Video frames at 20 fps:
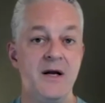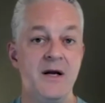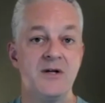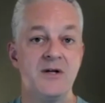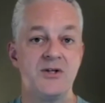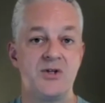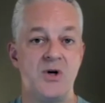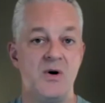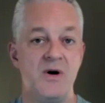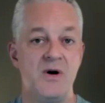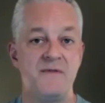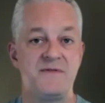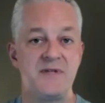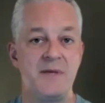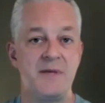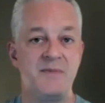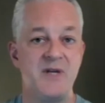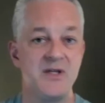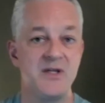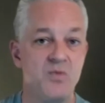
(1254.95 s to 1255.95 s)
So if
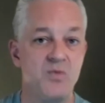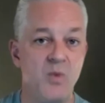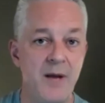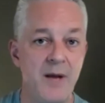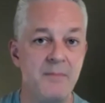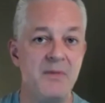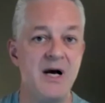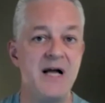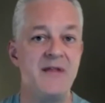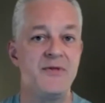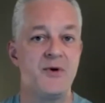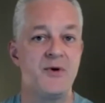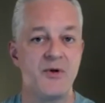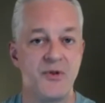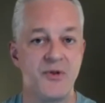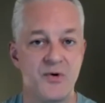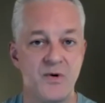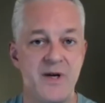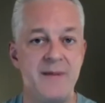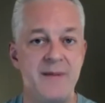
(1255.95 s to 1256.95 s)
something's 1 month or
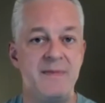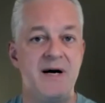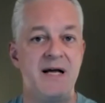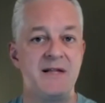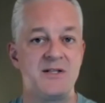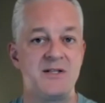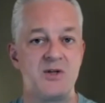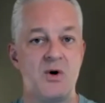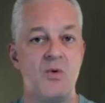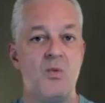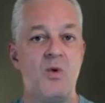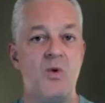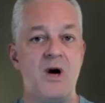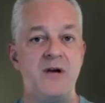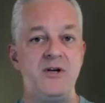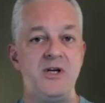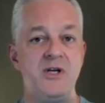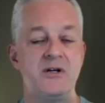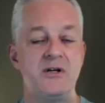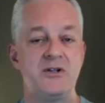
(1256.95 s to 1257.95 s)
3 months or
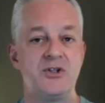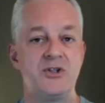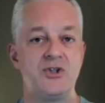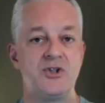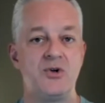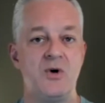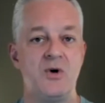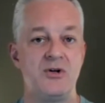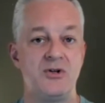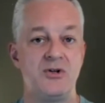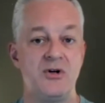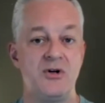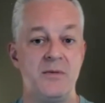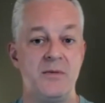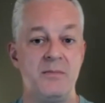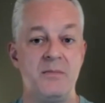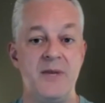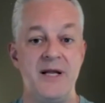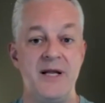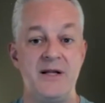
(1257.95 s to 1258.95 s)
1 year
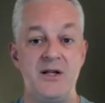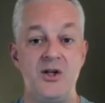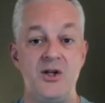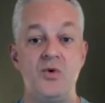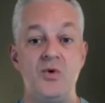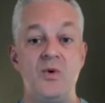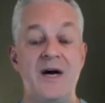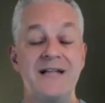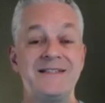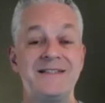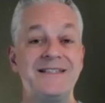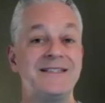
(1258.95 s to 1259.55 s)
short-term in the US,